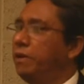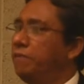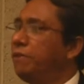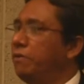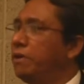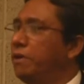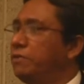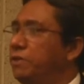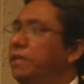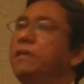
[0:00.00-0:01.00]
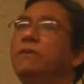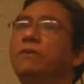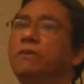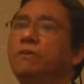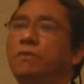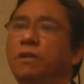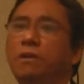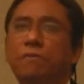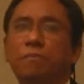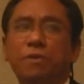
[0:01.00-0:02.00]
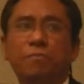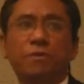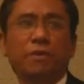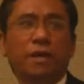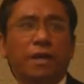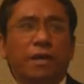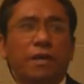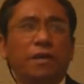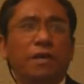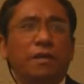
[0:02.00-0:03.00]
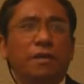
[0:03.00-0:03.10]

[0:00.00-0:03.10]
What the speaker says: we love our country, we love the people there,